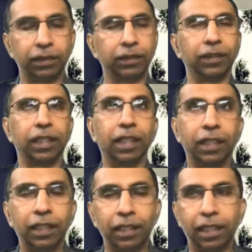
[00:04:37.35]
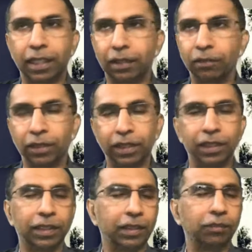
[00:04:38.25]
Like until that time, we were
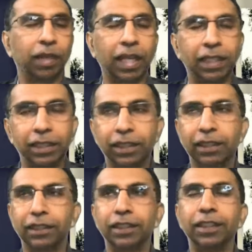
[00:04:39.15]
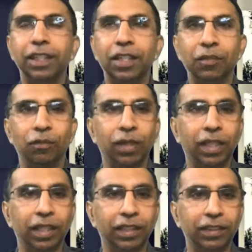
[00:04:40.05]
just managing
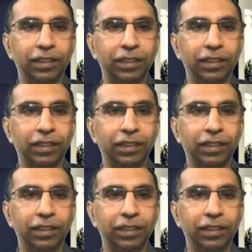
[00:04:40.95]
by